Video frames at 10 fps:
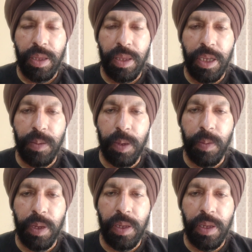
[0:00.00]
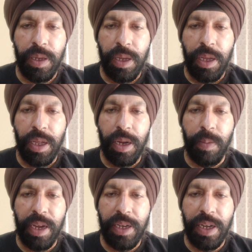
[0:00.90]
These people
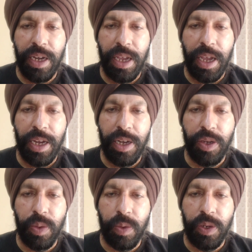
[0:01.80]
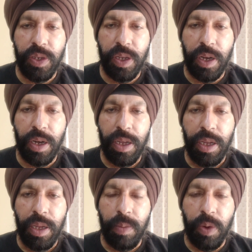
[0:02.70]
remain dedicated towards their
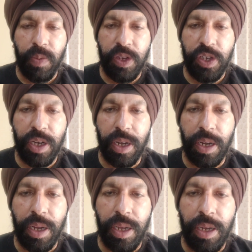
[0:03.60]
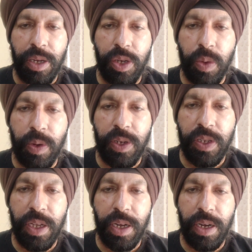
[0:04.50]
profession, towards
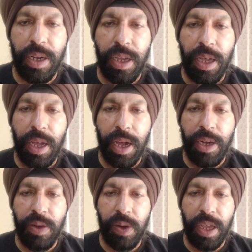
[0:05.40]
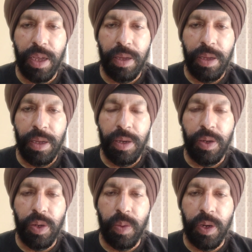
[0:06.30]
their country,
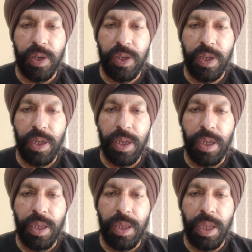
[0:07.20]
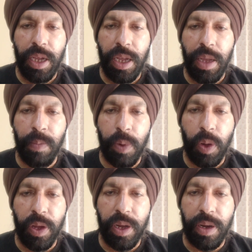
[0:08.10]
towards their
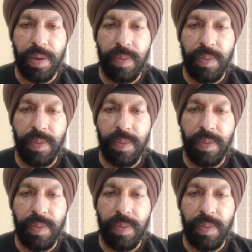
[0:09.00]
employer.